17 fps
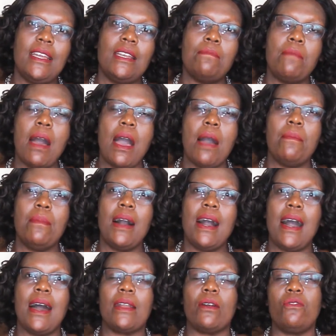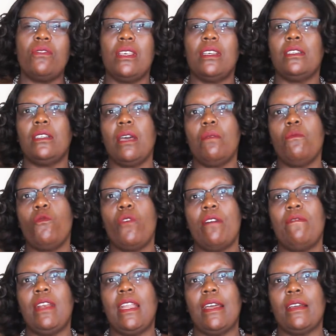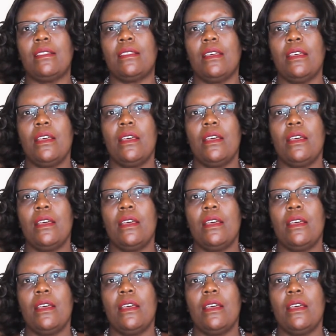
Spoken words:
and mom are on the same wavelength.